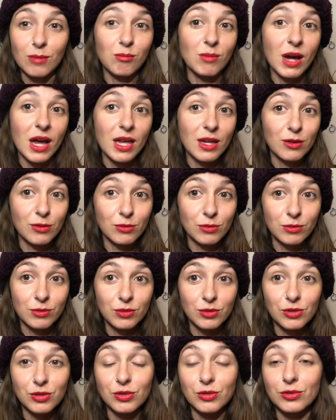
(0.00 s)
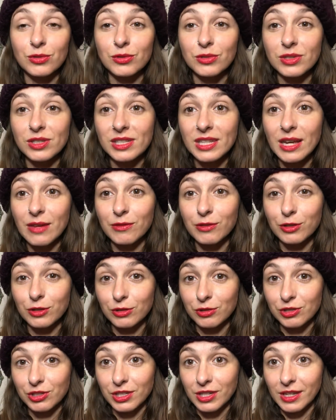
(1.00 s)
my own soul's
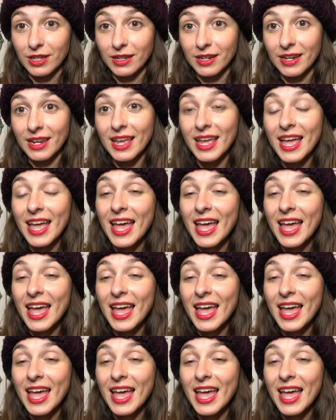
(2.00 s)
evolution,